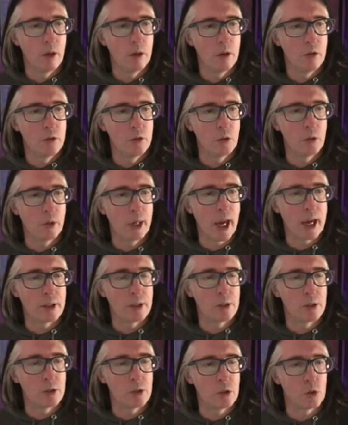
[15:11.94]
to
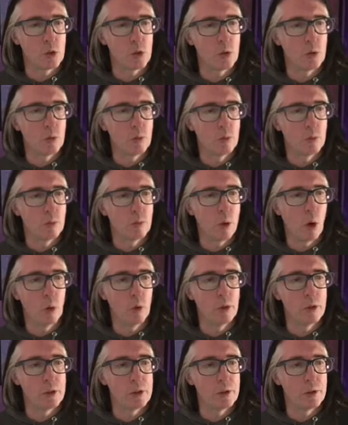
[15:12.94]
get to
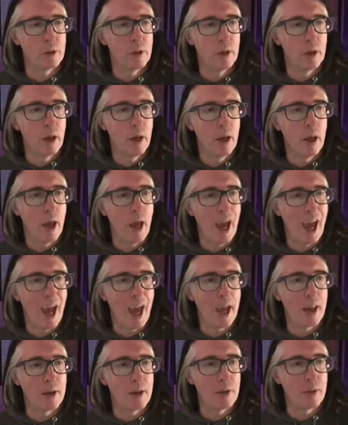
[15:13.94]
Poland
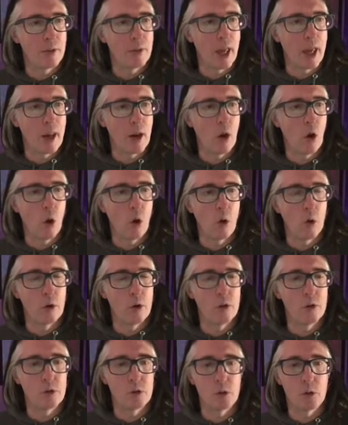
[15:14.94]
and then on
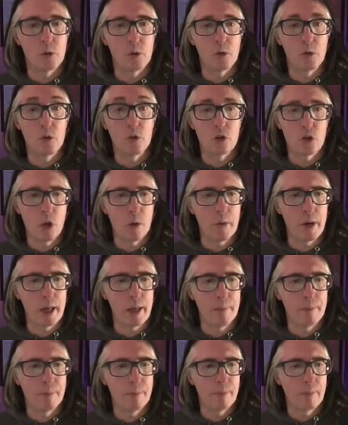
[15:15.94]
to
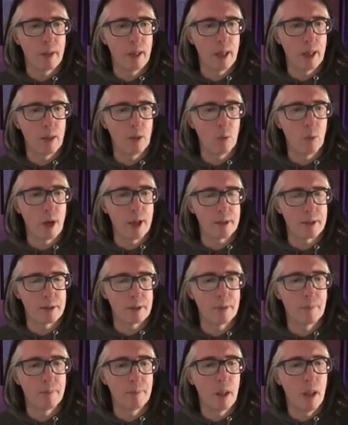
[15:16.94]
Germany in the
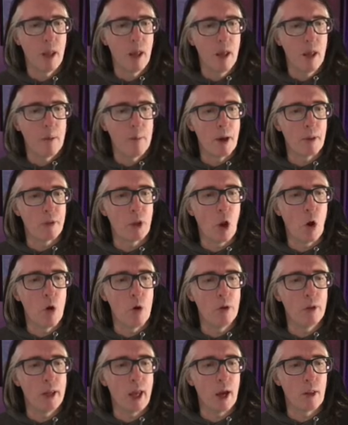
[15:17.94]
west. About the
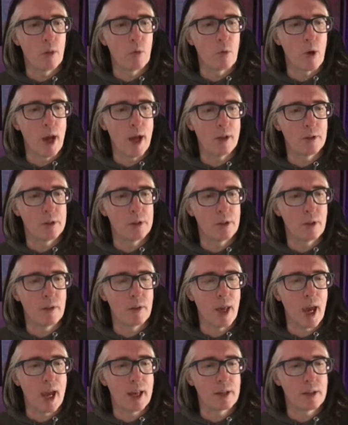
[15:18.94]
only other route
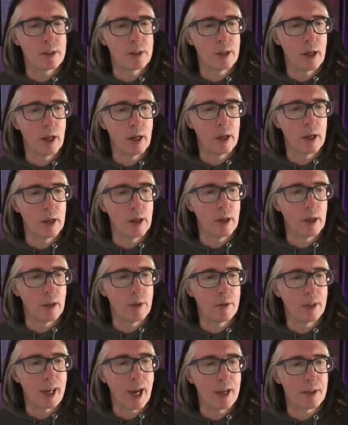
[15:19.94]
that
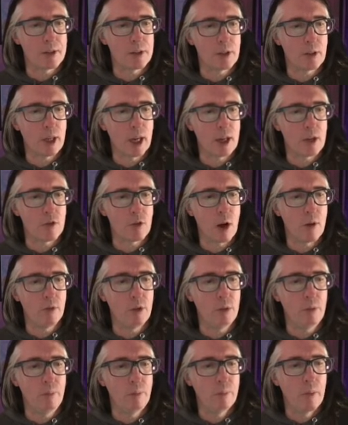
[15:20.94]
the gas can
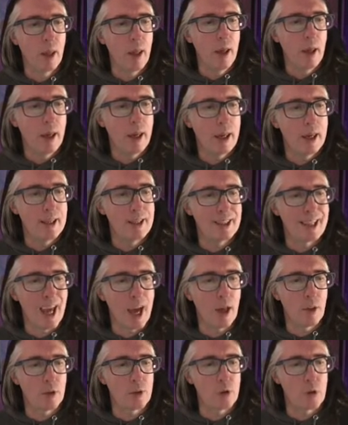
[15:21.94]
travel is
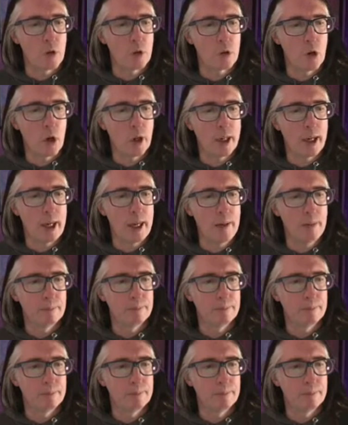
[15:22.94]
down through Turkey,